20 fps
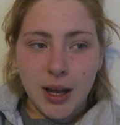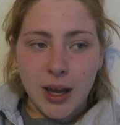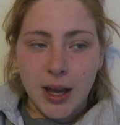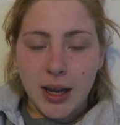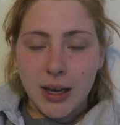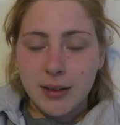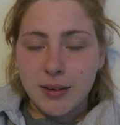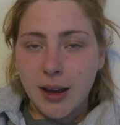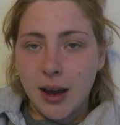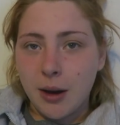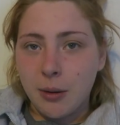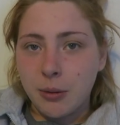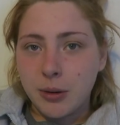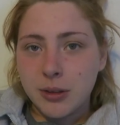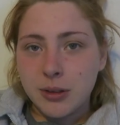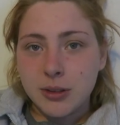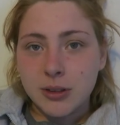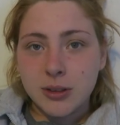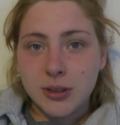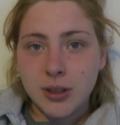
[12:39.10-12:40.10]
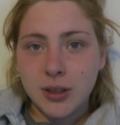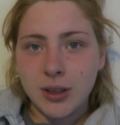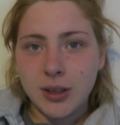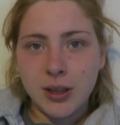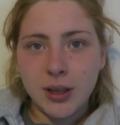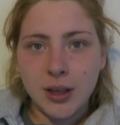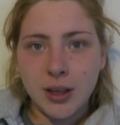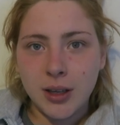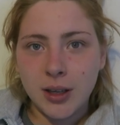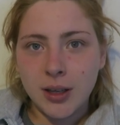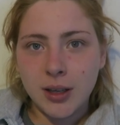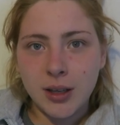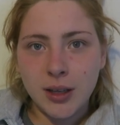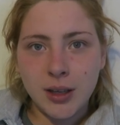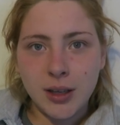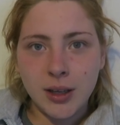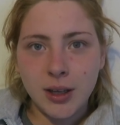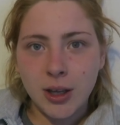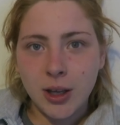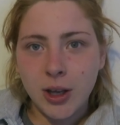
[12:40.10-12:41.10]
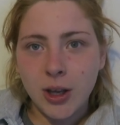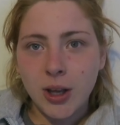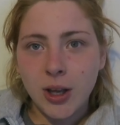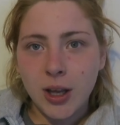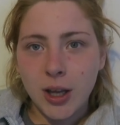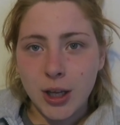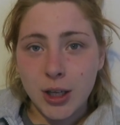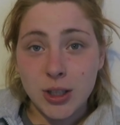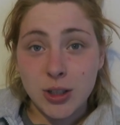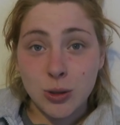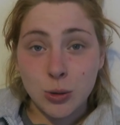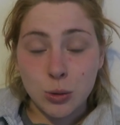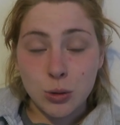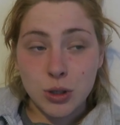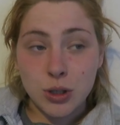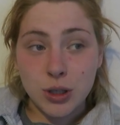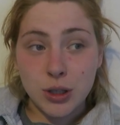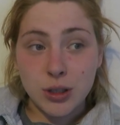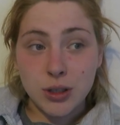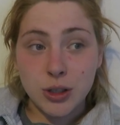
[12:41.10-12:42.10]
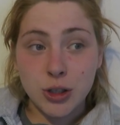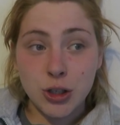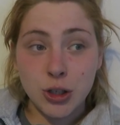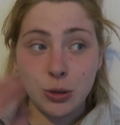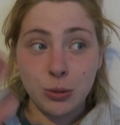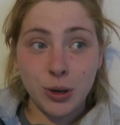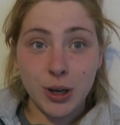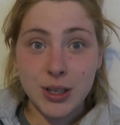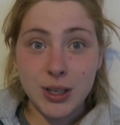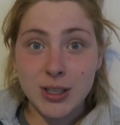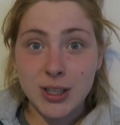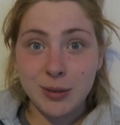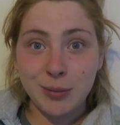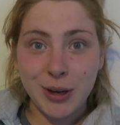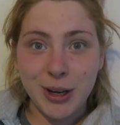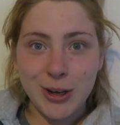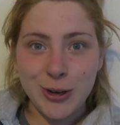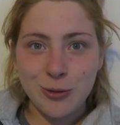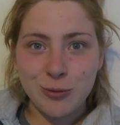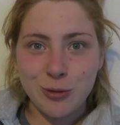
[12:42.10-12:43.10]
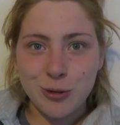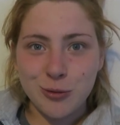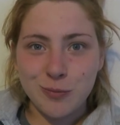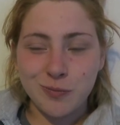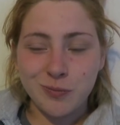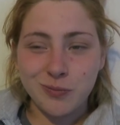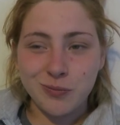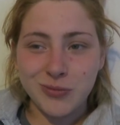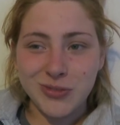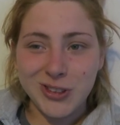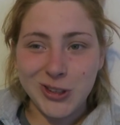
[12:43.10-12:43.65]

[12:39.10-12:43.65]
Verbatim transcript: eight hours. Exhausted. Do you want to see my new room?